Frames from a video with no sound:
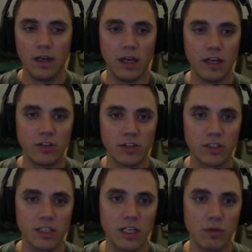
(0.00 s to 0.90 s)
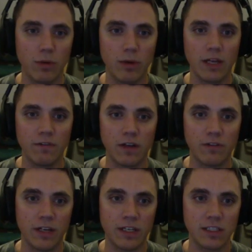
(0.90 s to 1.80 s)
And here's our scene where we left off
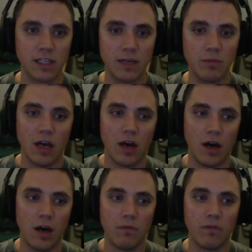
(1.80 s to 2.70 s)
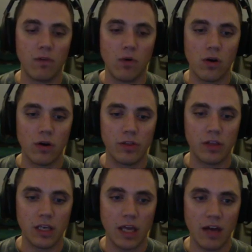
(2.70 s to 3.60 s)
last time. Um, for
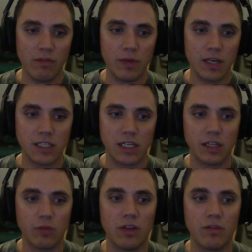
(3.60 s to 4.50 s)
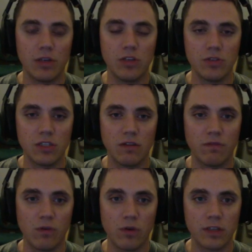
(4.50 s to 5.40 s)
the FPS kit that we have been using
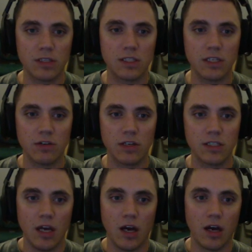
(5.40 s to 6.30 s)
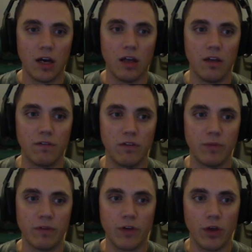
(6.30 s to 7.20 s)
for this series, uh, if you've
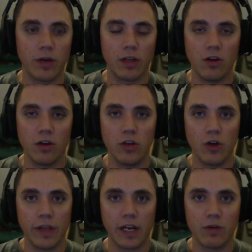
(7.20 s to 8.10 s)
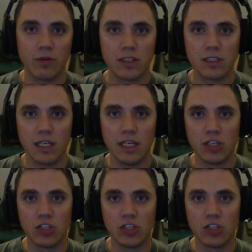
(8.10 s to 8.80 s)
been following along, you know that it was in